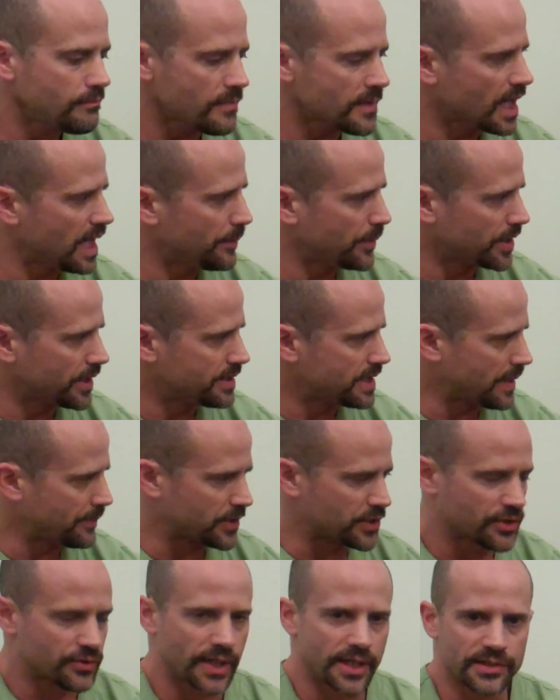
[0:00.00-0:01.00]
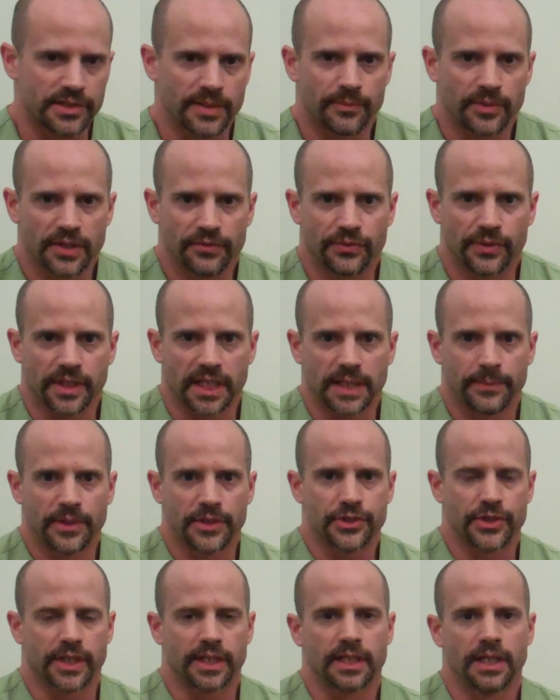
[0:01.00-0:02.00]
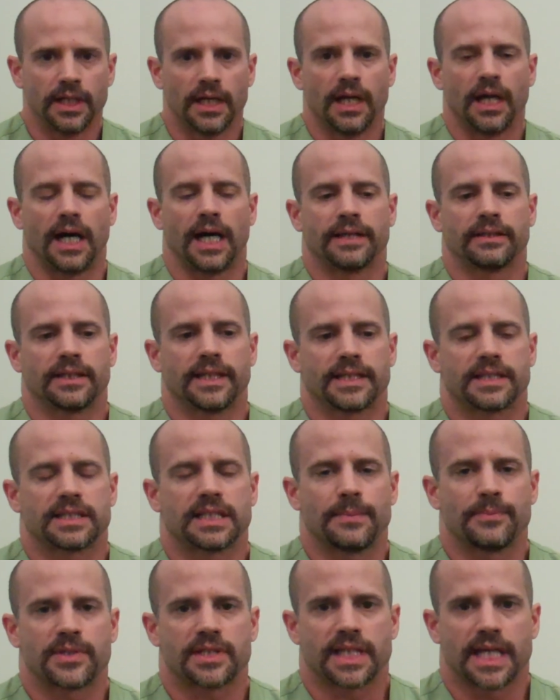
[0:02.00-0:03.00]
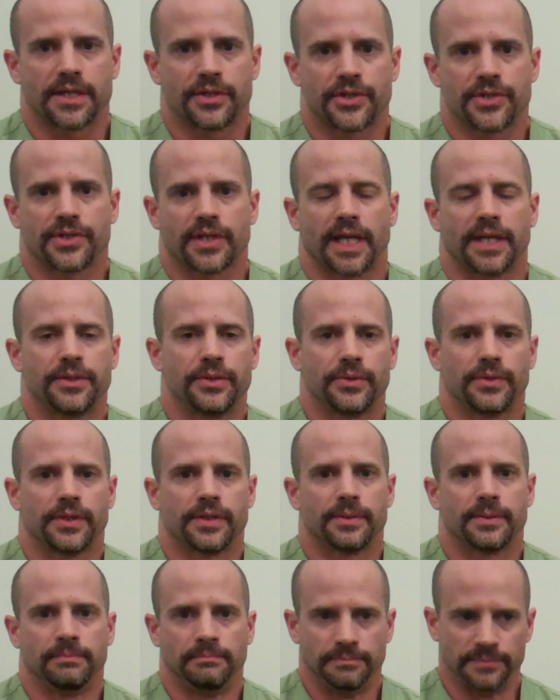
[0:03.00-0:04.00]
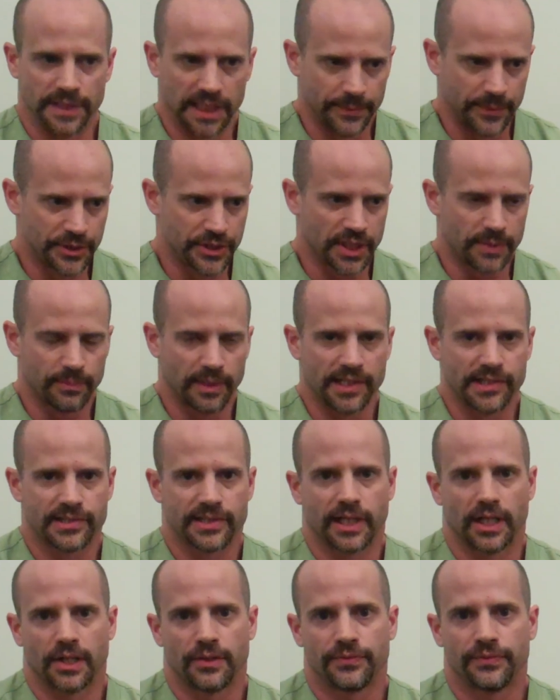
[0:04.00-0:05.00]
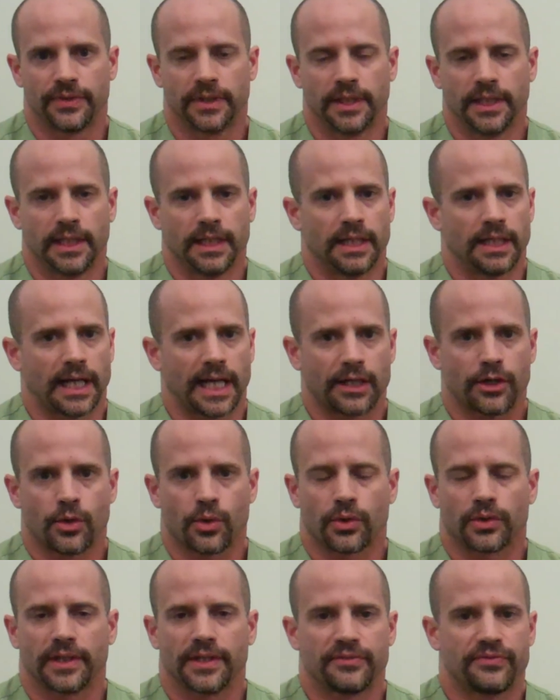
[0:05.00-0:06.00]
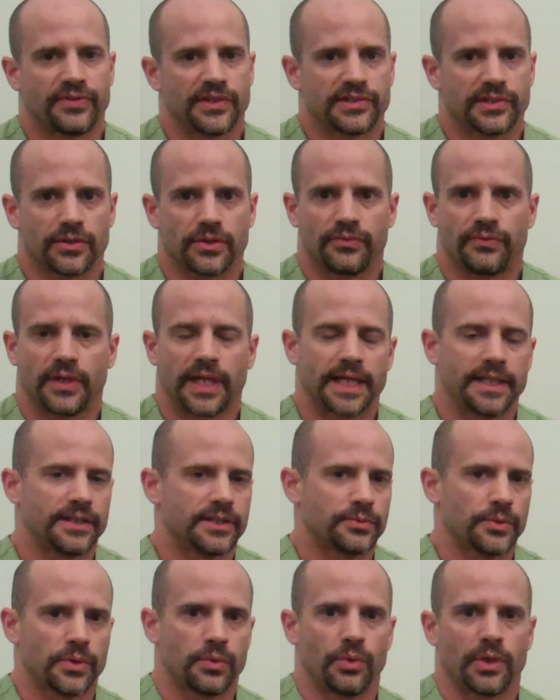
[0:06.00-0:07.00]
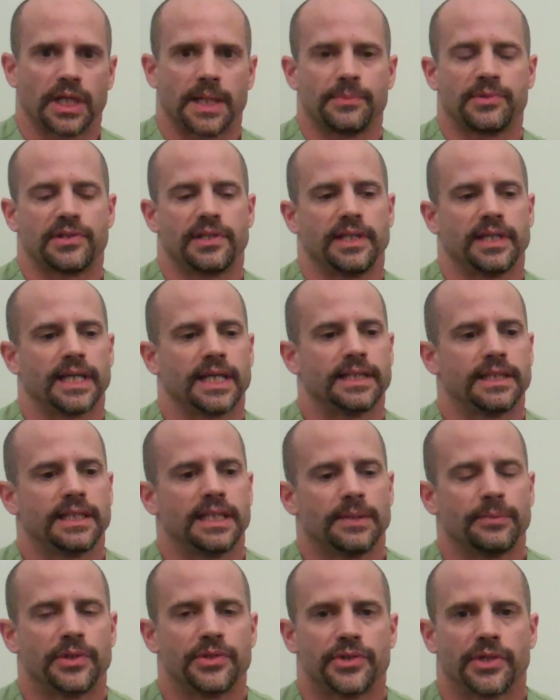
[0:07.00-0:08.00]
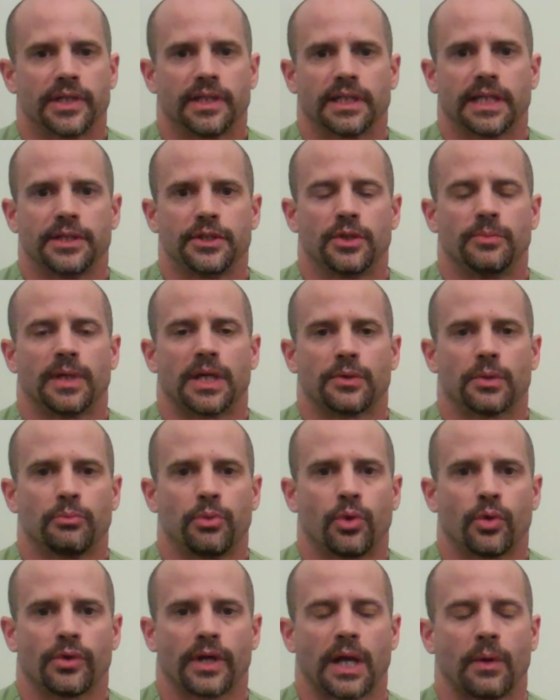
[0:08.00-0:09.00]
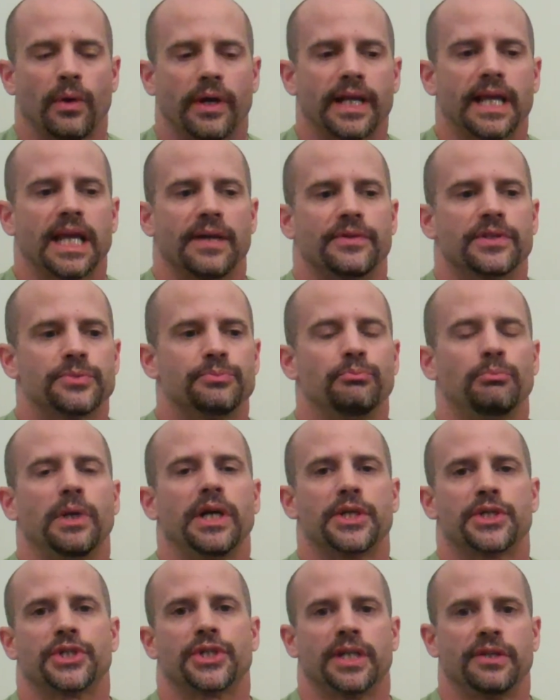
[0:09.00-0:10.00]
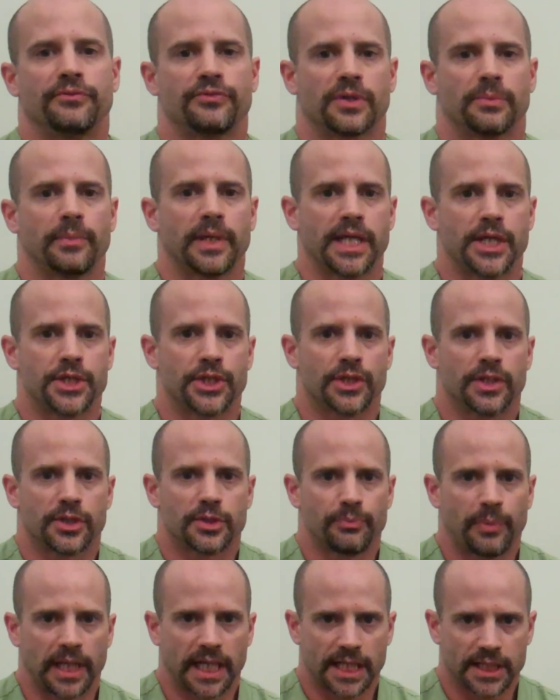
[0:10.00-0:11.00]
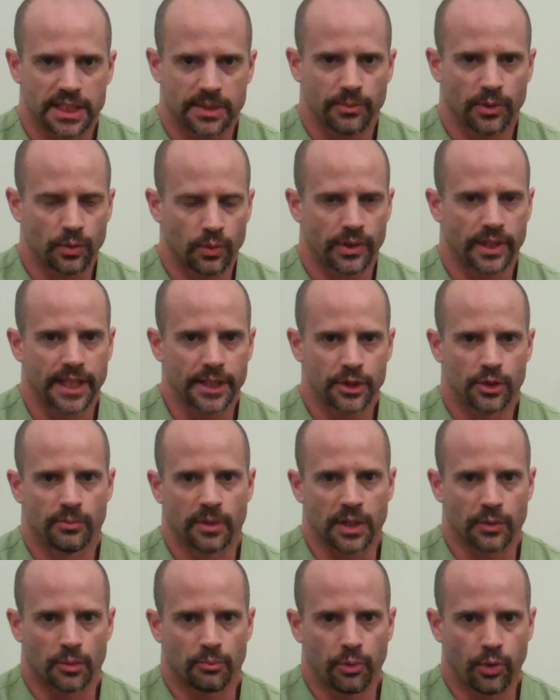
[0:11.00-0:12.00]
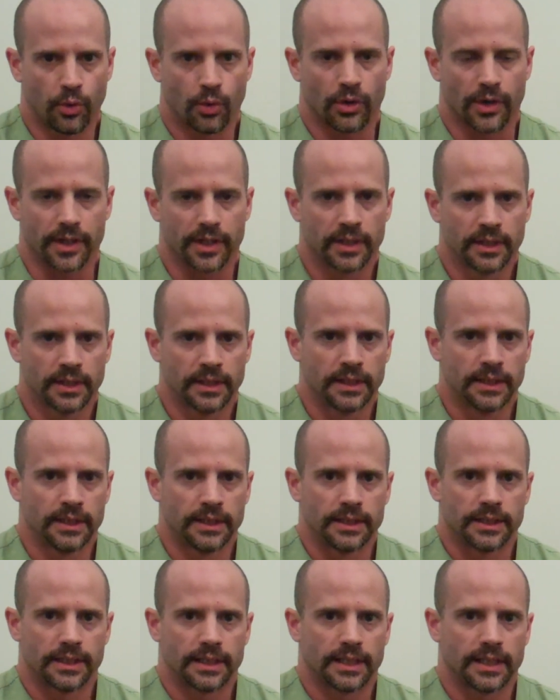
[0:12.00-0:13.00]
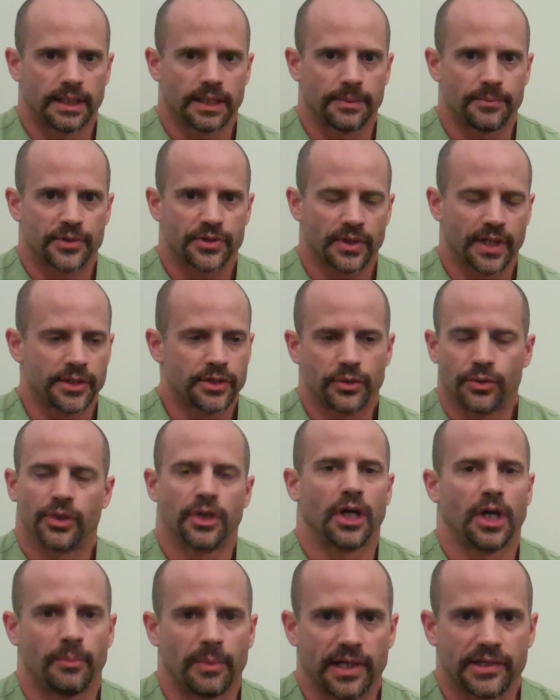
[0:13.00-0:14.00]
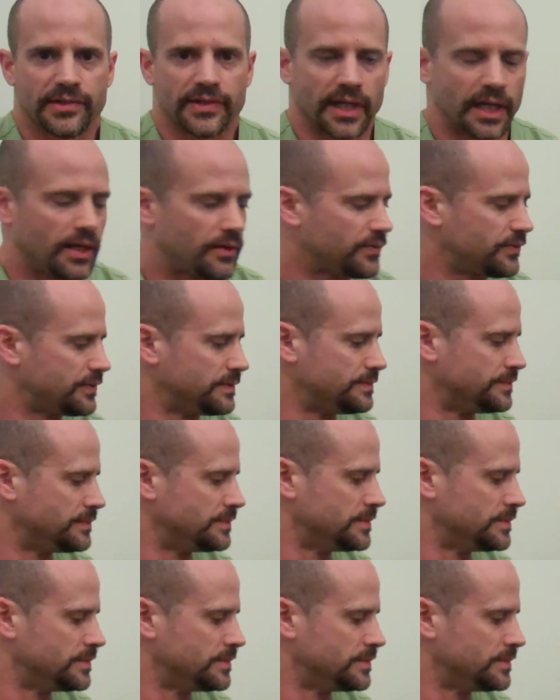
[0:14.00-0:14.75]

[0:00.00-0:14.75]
I'm going to demonstrate some different imaging. Unlike some centers, I do the imaging myself. I correlate physical findings with what I'm seeing on the imaging, and I do my report. I want to have as much information as possible when I do my report, so I do it all myself.